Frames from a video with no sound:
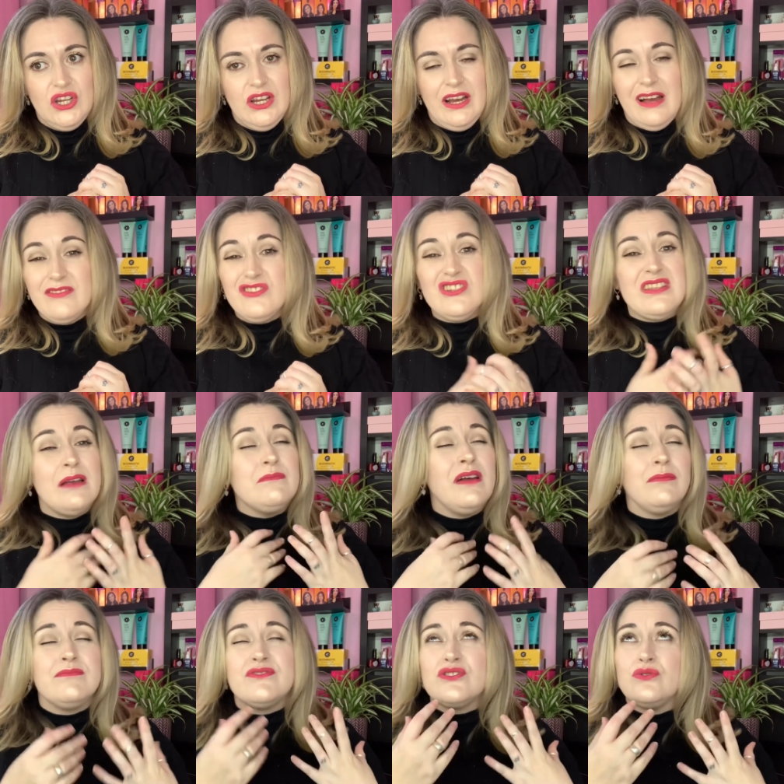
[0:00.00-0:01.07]
I'm just, I'm,
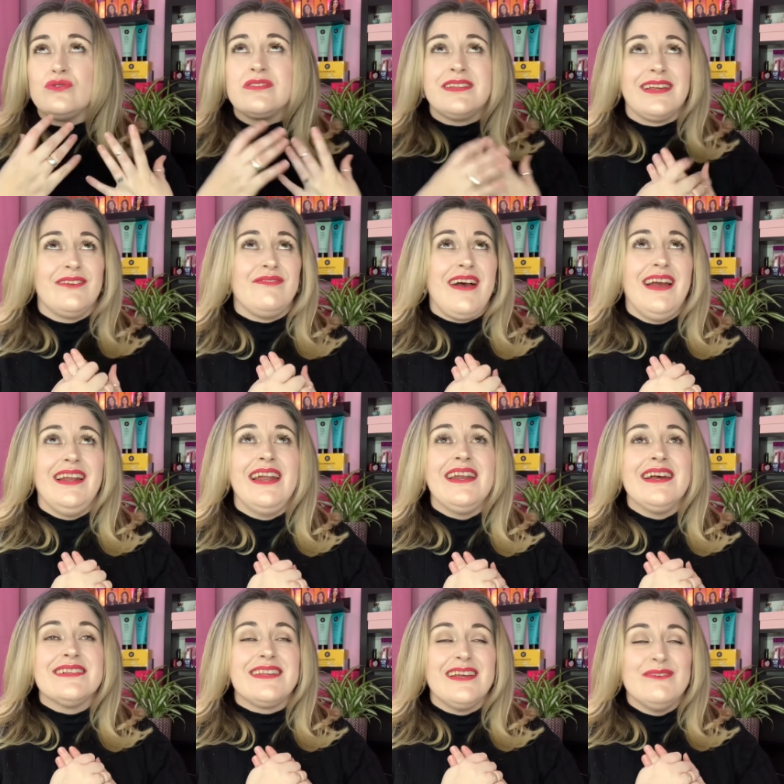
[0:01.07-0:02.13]
I'm so sick of
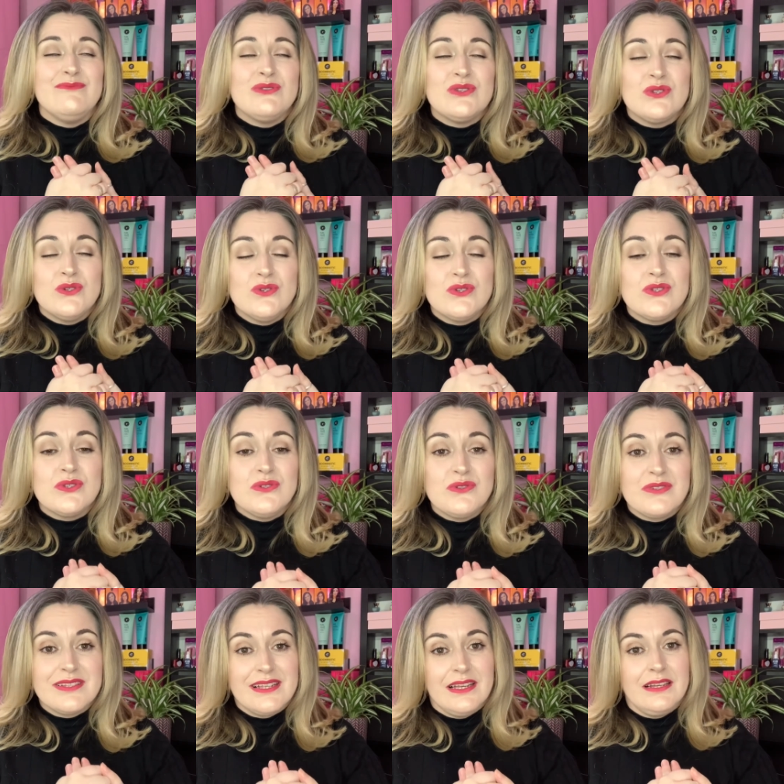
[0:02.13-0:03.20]
eyeliners. I am so,
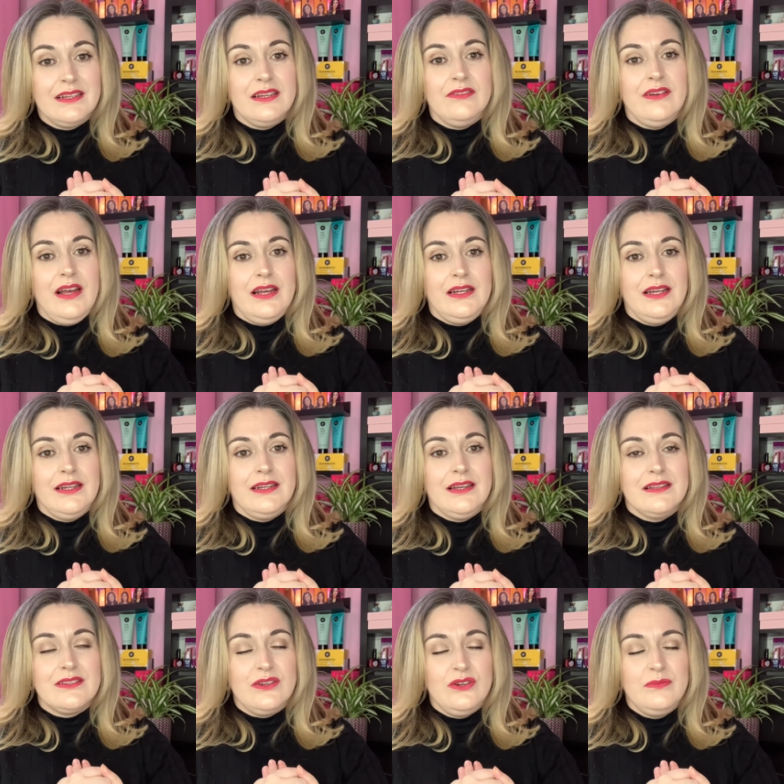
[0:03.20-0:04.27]
so sick of
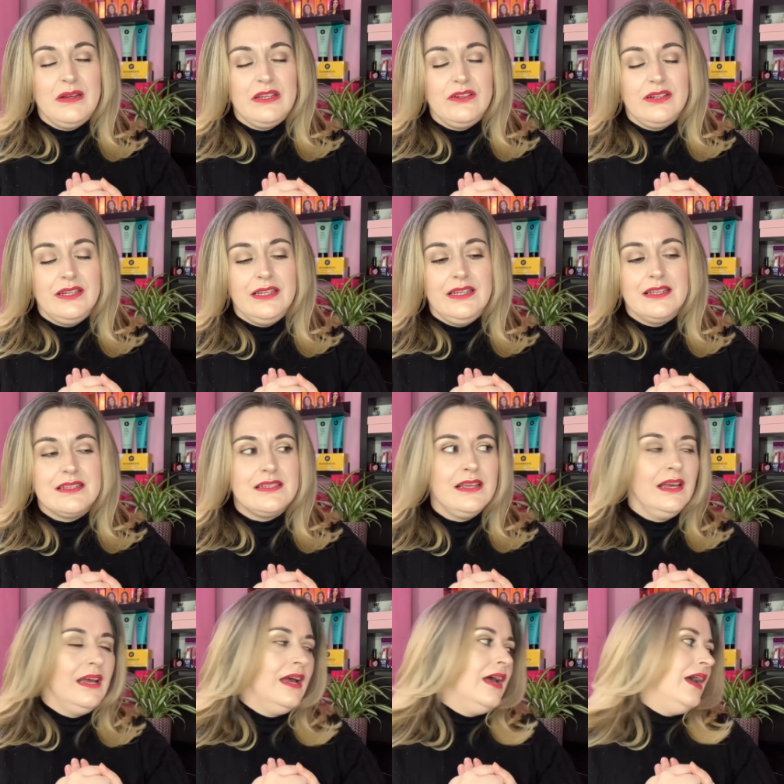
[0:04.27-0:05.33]
eyeliners. Oh my goodness.
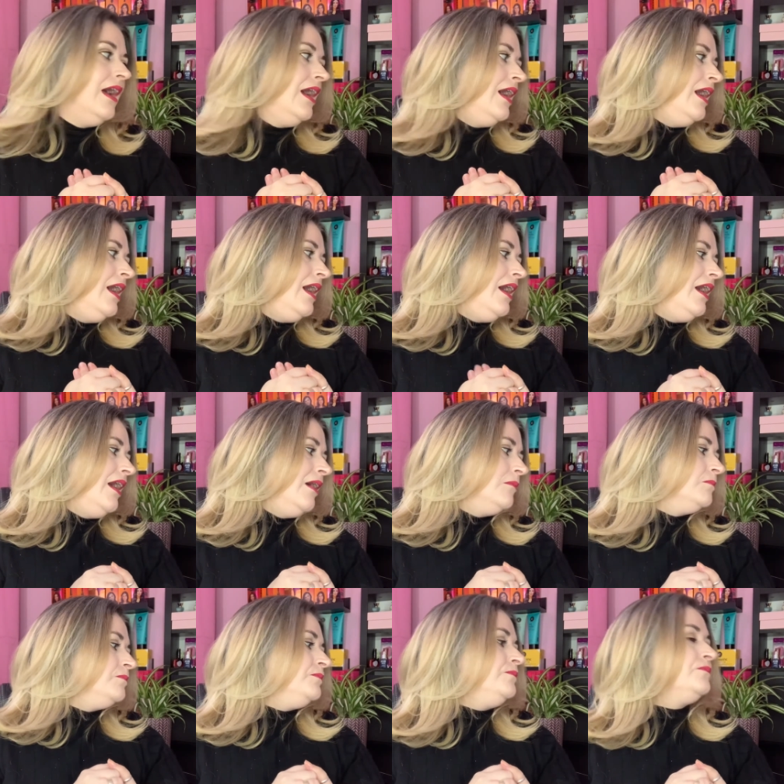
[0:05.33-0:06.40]

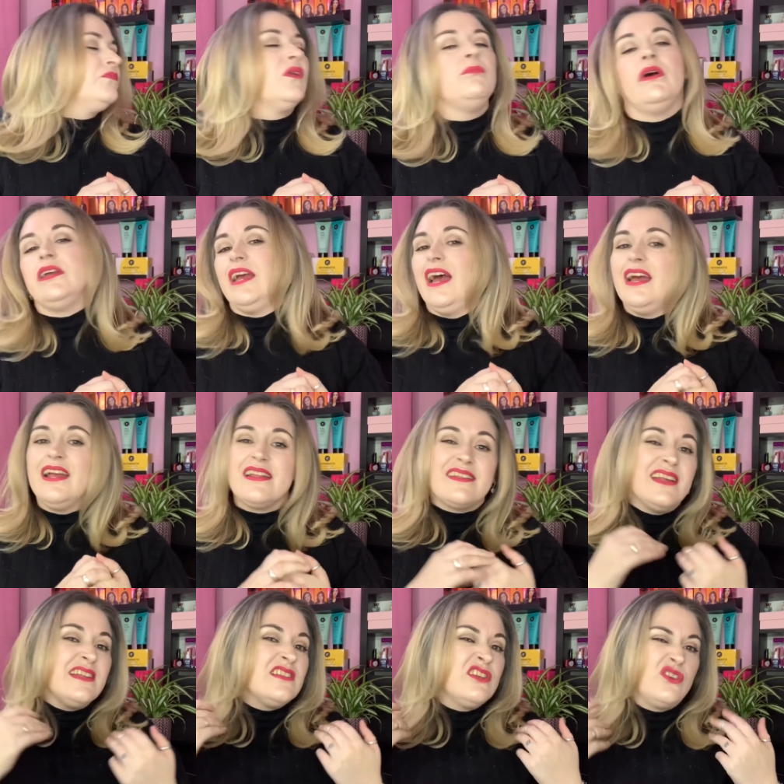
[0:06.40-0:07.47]
Um, but yeah, it,
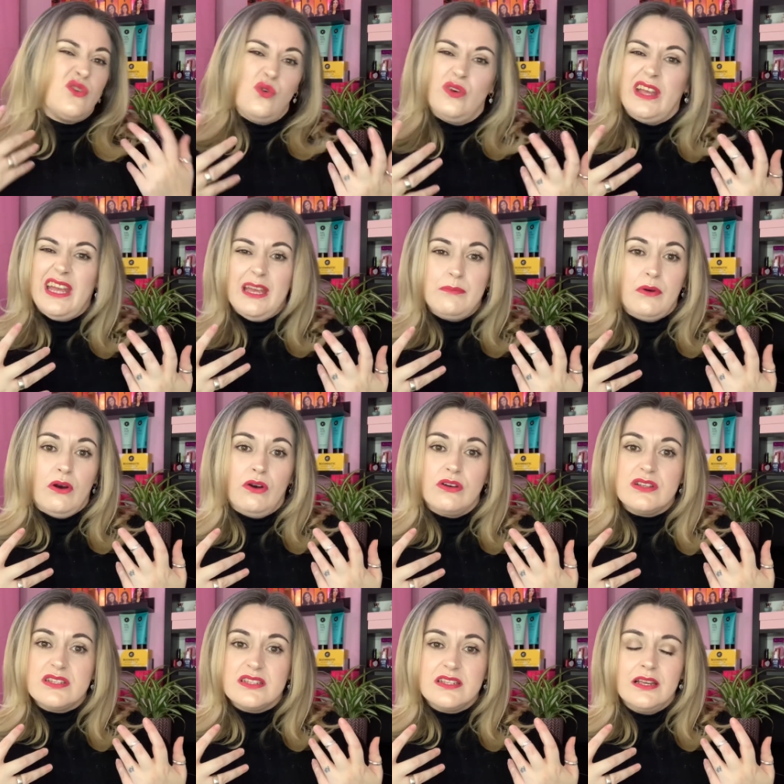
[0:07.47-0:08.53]
it's an okay
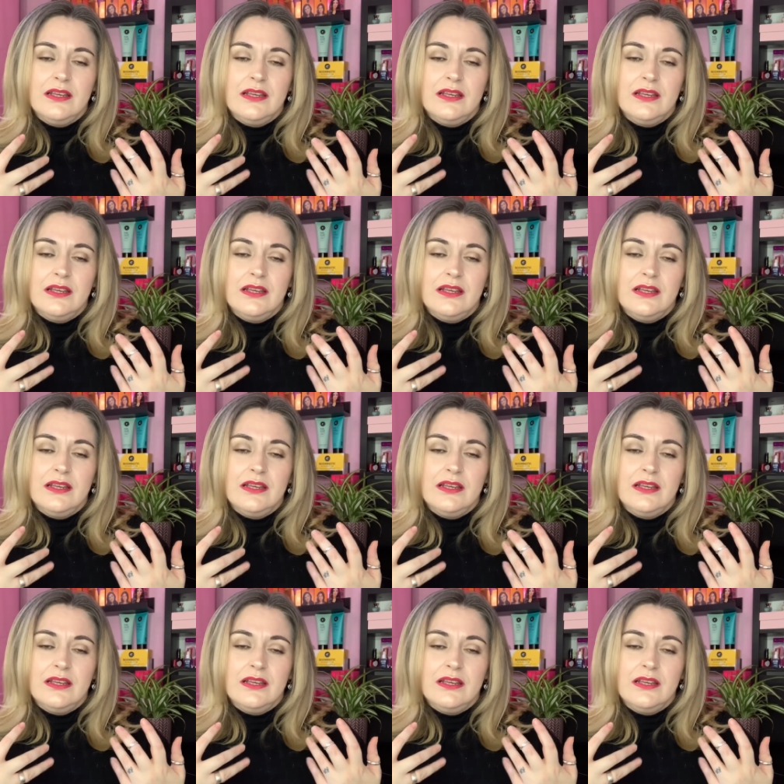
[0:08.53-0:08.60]
box.